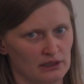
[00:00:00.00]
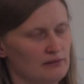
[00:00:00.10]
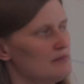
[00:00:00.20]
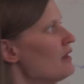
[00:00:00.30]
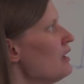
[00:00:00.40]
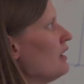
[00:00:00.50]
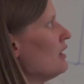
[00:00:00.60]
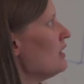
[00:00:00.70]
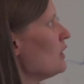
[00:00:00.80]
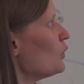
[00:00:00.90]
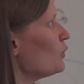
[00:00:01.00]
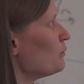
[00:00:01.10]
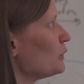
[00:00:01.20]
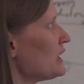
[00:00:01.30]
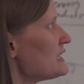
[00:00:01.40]
Yeah?
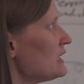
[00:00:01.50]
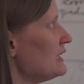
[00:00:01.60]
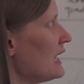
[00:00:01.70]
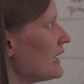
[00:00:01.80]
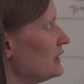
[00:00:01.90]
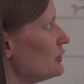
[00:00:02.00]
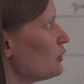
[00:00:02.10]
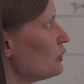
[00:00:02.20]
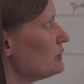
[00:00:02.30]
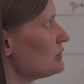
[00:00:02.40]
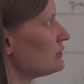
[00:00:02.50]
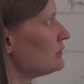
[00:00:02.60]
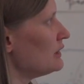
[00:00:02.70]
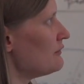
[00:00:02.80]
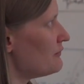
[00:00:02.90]
Potentially they can encode,
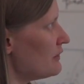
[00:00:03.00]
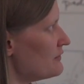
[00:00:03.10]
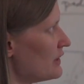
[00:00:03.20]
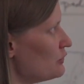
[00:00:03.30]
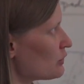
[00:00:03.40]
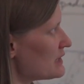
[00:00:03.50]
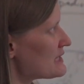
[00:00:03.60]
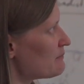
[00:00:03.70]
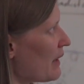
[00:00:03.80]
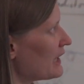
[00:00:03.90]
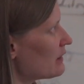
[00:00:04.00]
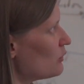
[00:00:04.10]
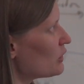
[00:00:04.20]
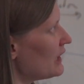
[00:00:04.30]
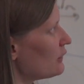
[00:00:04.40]
if, if the neurons spike
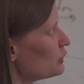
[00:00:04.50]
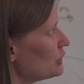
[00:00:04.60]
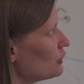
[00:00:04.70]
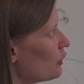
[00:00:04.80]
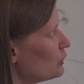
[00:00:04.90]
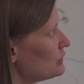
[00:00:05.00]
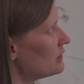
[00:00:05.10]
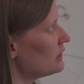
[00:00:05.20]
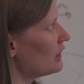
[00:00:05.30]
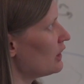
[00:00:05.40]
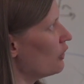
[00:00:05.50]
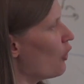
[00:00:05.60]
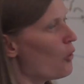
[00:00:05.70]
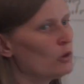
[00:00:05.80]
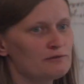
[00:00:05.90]
more, they could encode uh,
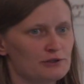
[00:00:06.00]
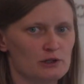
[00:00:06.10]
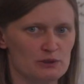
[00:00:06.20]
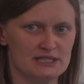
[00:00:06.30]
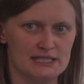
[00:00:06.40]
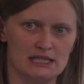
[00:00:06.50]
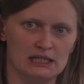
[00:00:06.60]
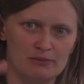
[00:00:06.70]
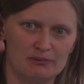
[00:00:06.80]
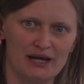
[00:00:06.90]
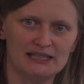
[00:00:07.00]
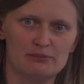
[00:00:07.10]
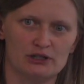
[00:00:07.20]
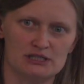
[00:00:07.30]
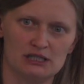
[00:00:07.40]
all frequencies a little bit better
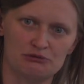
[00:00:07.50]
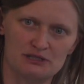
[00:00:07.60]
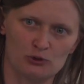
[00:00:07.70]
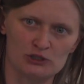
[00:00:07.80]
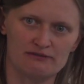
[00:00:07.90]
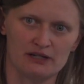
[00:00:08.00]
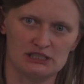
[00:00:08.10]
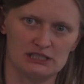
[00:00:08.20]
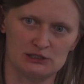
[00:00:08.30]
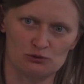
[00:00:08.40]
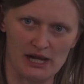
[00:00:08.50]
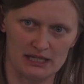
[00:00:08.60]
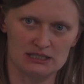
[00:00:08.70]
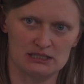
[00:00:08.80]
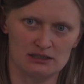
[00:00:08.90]
because the response function is
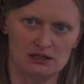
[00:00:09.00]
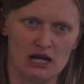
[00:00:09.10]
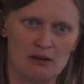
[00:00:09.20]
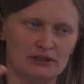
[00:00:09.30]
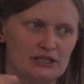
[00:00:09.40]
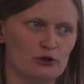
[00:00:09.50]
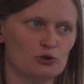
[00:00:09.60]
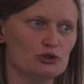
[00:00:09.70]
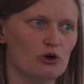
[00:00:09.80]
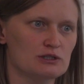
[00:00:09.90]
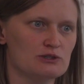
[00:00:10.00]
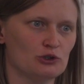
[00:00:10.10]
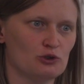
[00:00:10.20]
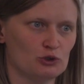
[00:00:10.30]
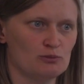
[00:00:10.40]
raised, but they could
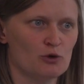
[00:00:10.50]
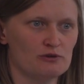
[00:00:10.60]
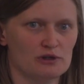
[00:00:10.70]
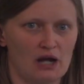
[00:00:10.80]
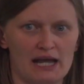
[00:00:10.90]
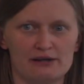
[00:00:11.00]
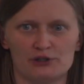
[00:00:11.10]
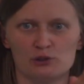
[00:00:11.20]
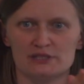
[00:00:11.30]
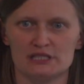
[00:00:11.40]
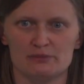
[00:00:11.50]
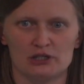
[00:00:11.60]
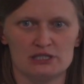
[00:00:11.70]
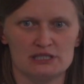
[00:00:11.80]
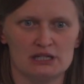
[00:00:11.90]
also encode more higher frequencies
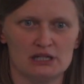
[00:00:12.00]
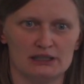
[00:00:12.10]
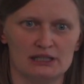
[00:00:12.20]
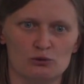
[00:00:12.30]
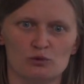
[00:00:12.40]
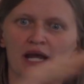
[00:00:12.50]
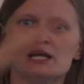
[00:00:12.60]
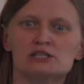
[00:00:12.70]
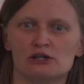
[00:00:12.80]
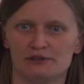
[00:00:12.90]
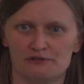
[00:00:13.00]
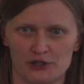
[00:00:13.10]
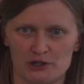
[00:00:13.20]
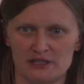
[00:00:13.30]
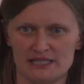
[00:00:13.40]
because the range of the
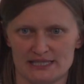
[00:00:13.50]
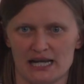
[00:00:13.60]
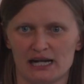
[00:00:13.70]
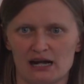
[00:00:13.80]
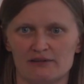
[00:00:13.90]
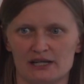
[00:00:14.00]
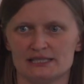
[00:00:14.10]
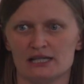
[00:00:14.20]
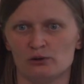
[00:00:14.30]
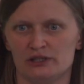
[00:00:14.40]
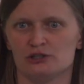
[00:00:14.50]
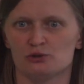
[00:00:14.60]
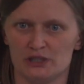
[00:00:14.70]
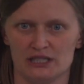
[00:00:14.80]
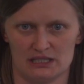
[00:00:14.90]
frequencies they cover is now
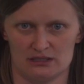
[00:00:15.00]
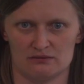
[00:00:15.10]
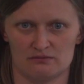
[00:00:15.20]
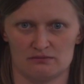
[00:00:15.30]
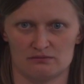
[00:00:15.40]
increased.